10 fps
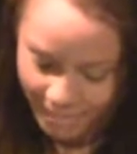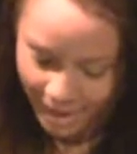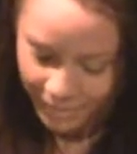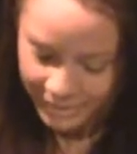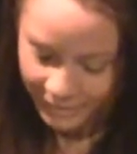the
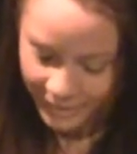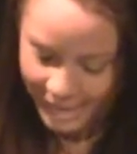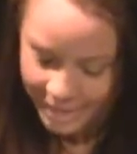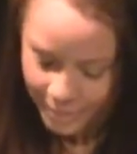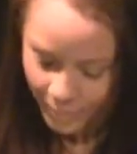mountains of
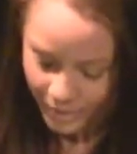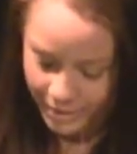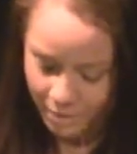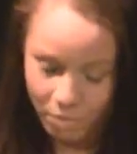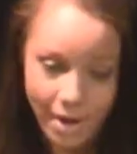
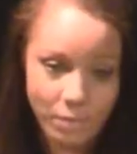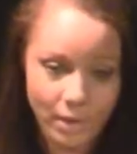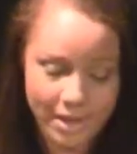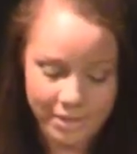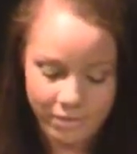casebooks and
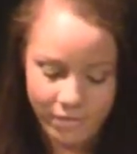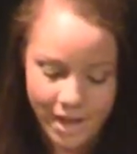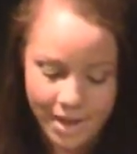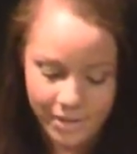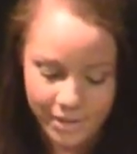Redwelds and
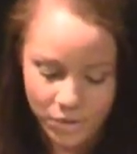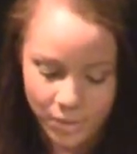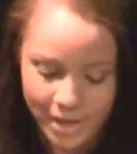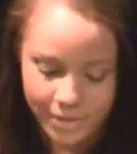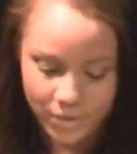files and
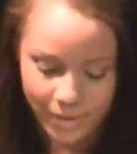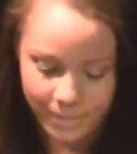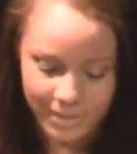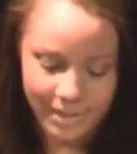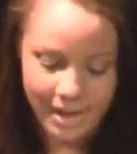
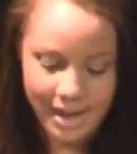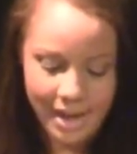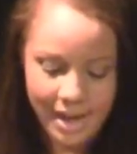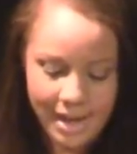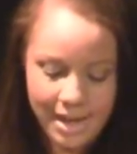transcripts.
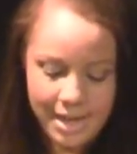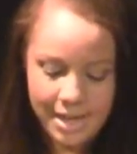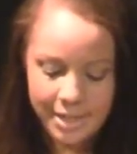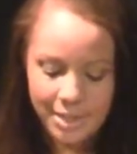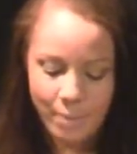
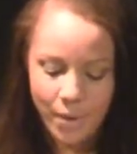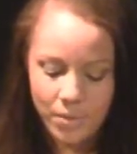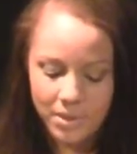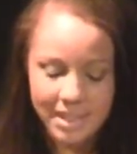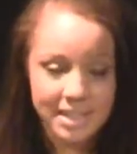He
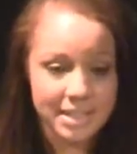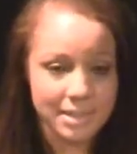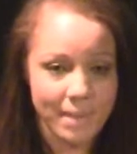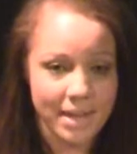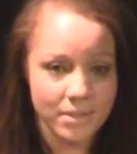exposed and
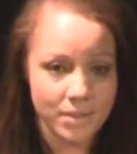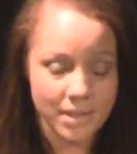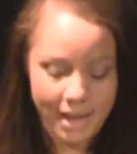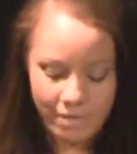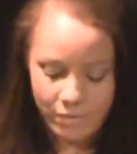
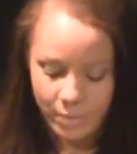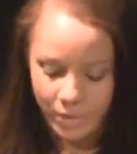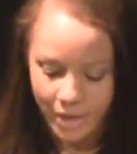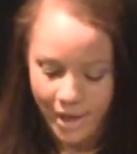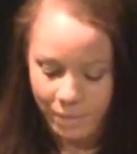dismantled
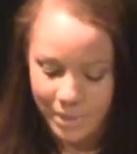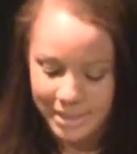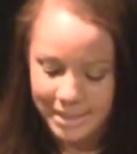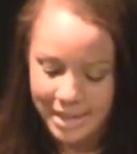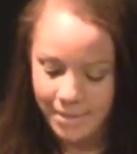every plot we
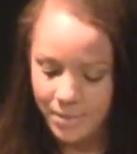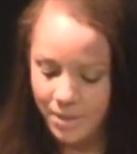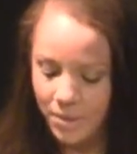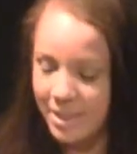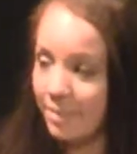schemed
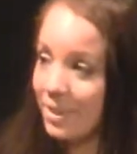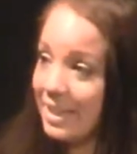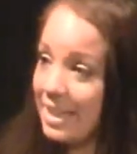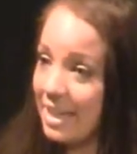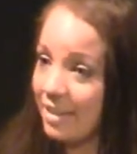to skip
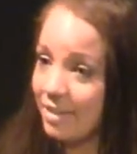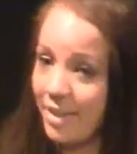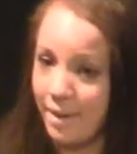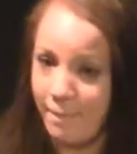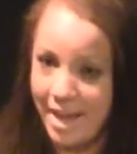clean
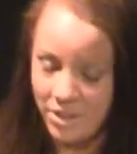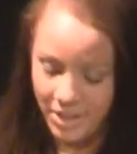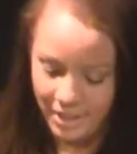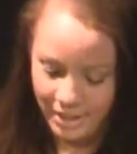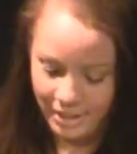like
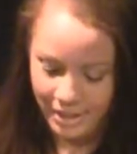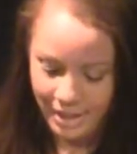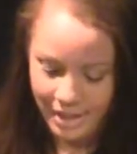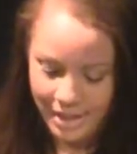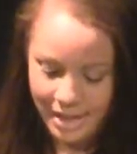magic.
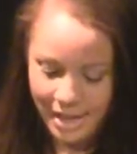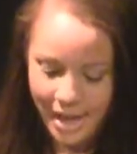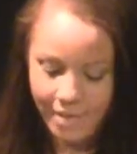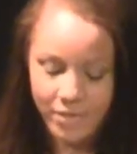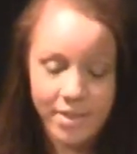
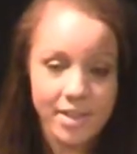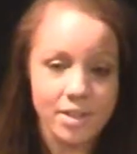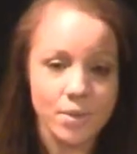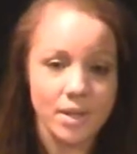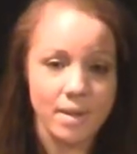
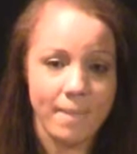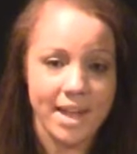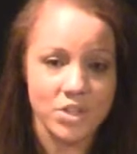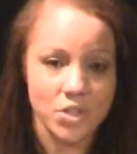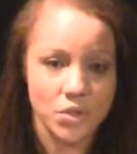Everything you can
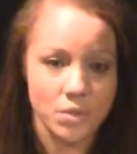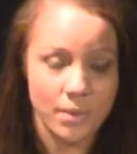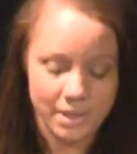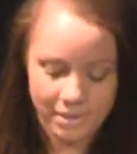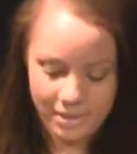imagine
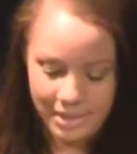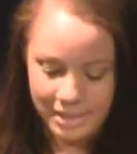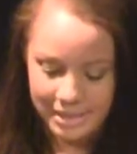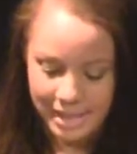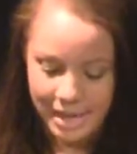doing,
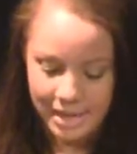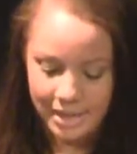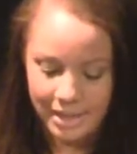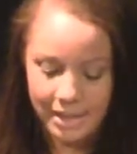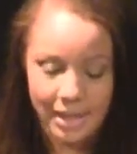he'd say.
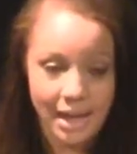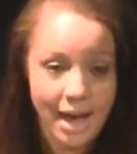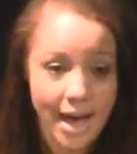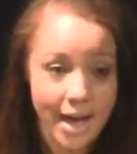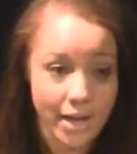
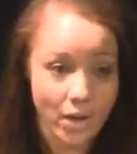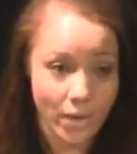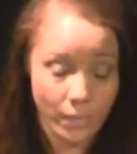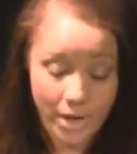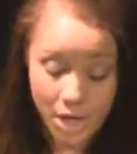I
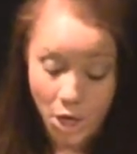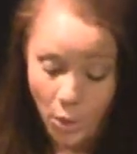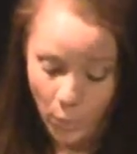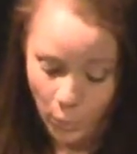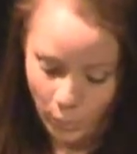already know.